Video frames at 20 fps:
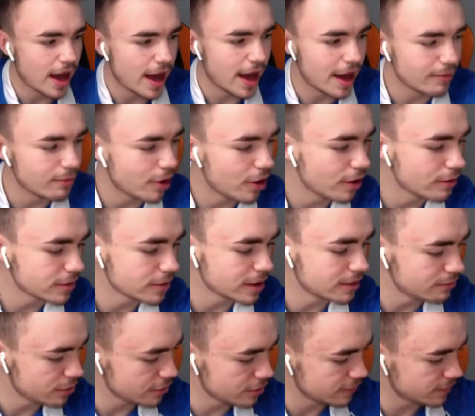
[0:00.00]
I'm going
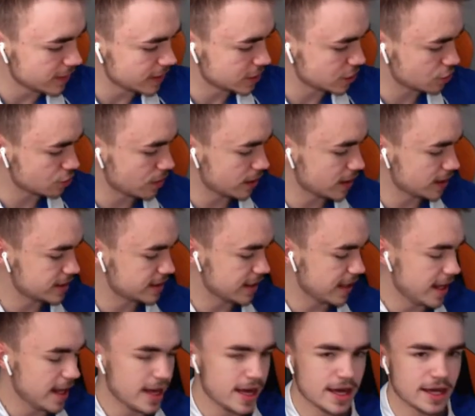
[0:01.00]
to move this drink
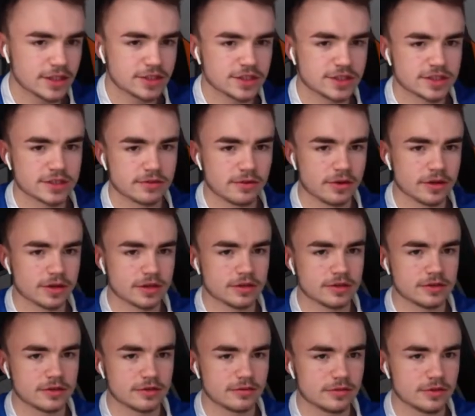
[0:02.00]
to here just so I
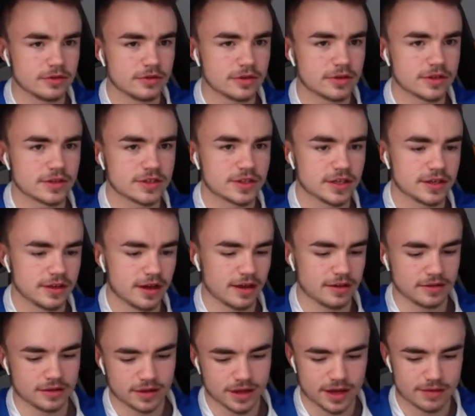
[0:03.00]
can... Oh, you can see
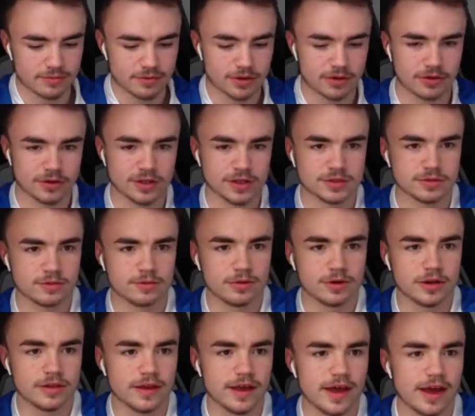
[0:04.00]
that in the camera, can't you? So
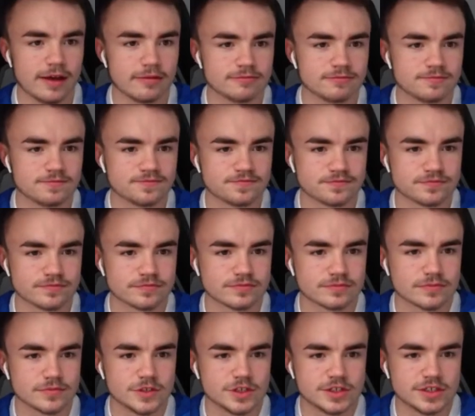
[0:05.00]
put it there.
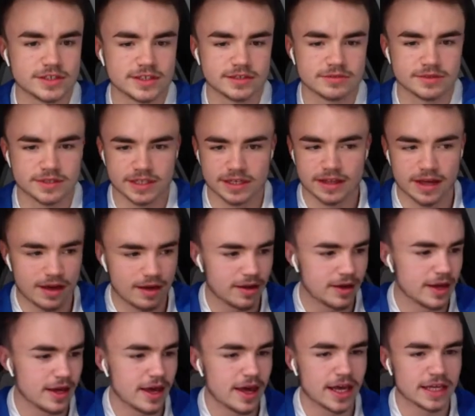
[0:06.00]
You can still see that.
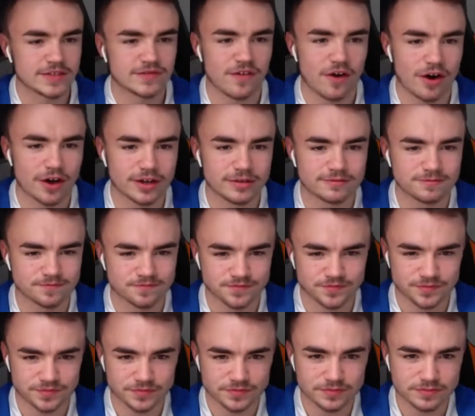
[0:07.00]
It's fine.
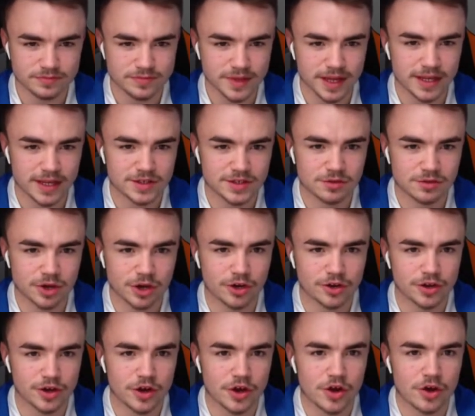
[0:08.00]
It's all
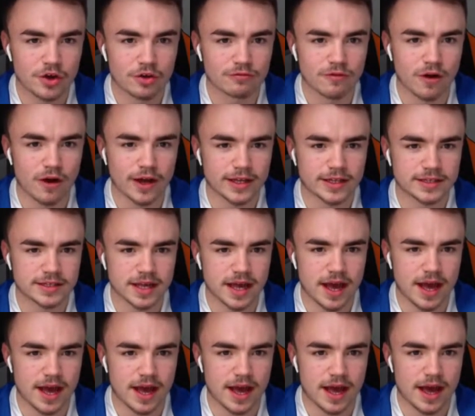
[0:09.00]
good. Right.
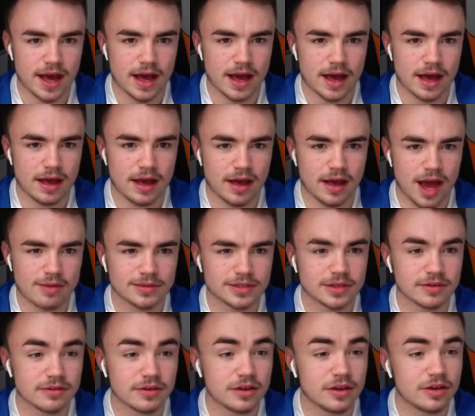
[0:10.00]

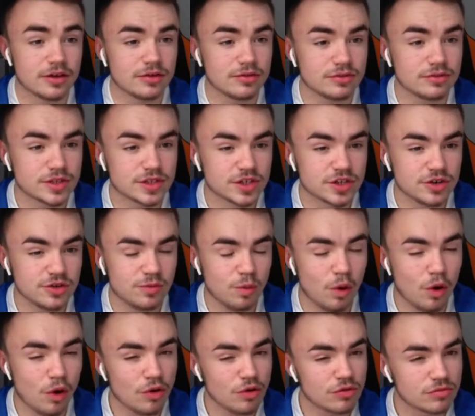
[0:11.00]
Aberdeen's going to lose
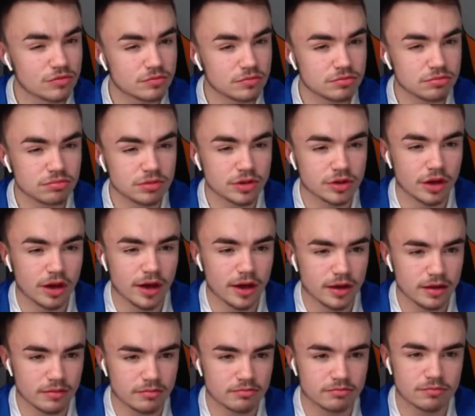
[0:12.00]
2-1.
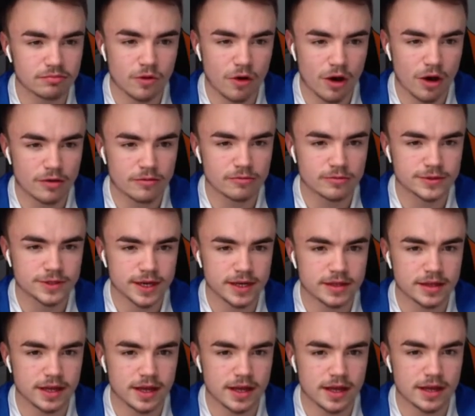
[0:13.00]
Okay. All right. We'll
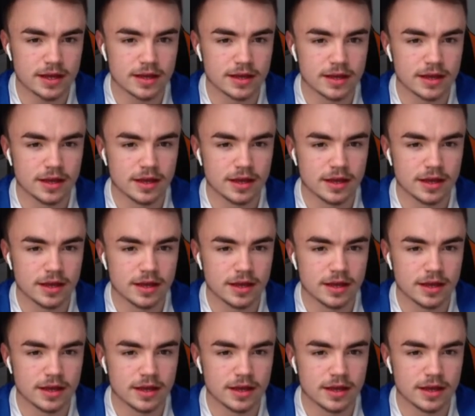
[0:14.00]
take that.